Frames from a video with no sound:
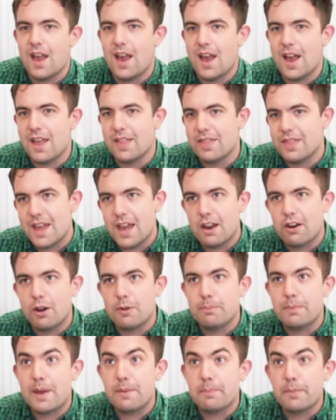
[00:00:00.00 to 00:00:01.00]
and there I
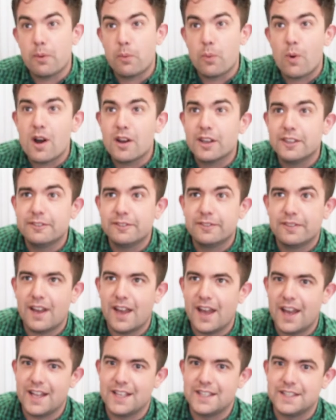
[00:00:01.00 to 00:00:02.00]
met my wife
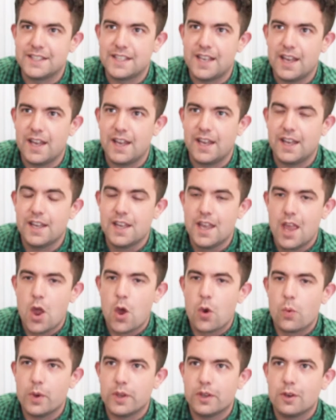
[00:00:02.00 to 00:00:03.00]
and uh,
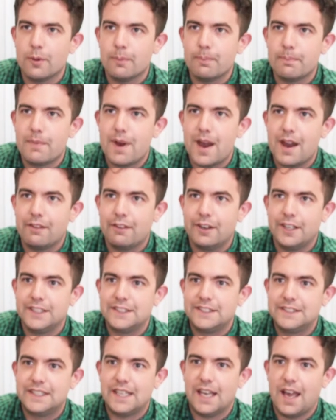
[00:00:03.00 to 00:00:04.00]
we got
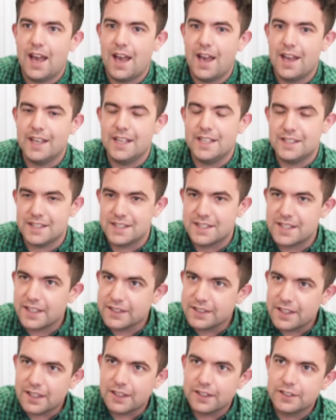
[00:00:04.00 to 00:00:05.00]
married uh, in
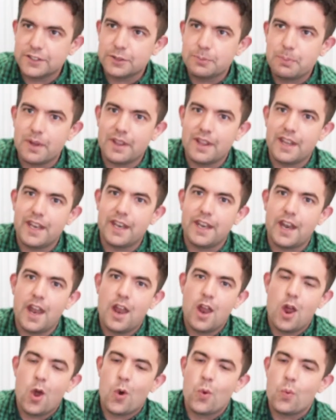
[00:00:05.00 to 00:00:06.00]
Sunderland but then
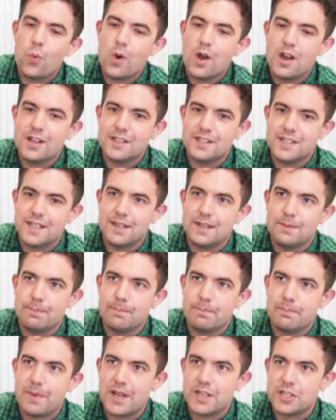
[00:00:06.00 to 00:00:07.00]
worked
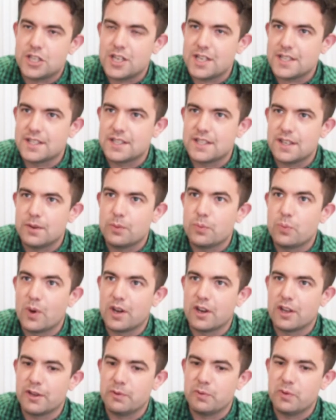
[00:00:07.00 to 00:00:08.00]
in Manchester
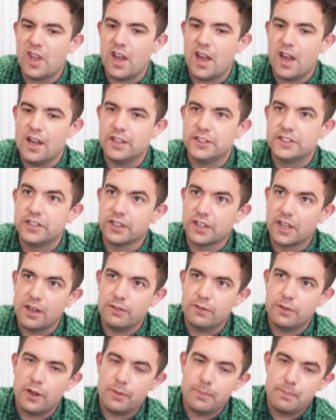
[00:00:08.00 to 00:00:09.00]
when I uh, took
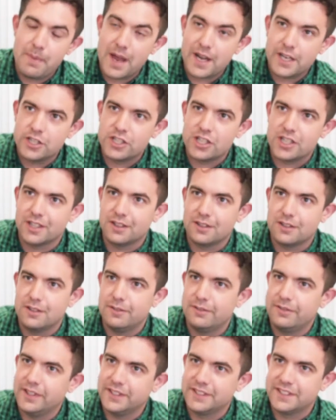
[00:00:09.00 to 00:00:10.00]
over managing the
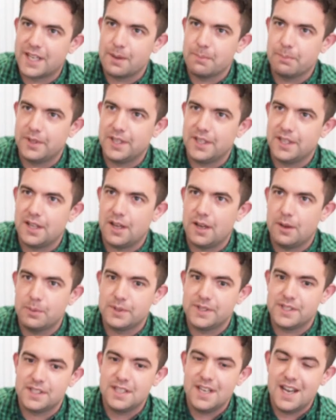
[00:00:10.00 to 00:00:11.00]
theatre company that I
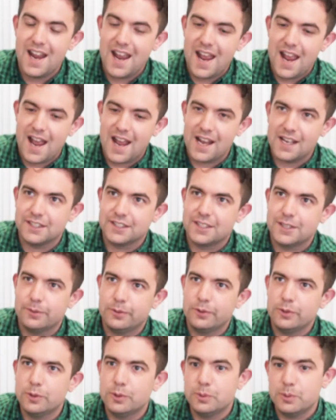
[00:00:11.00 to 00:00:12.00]
was in actor
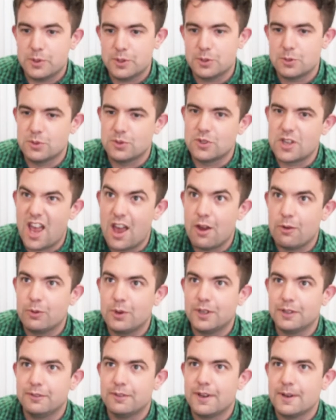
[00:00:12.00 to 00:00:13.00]
for, which was uh,
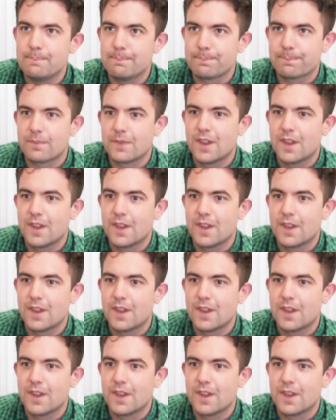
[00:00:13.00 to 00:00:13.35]
really fun.